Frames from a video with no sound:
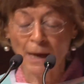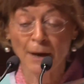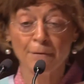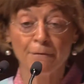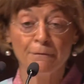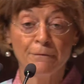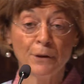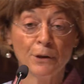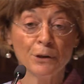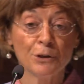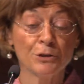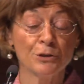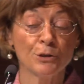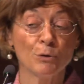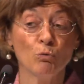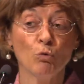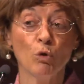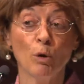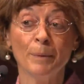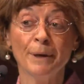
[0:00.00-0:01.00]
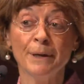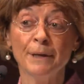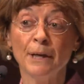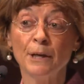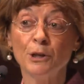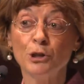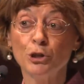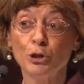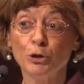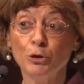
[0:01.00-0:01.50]
first
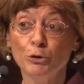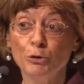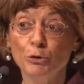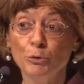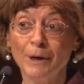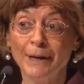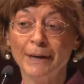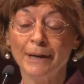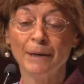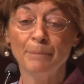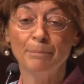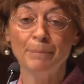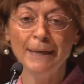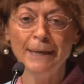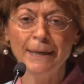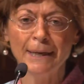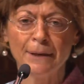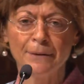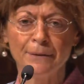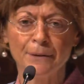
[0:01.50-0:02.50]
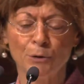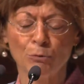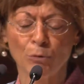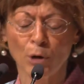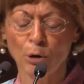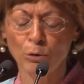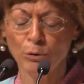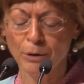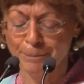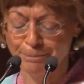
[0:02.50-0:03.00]
woman to be in the
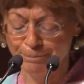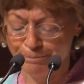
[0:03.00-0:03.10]
role.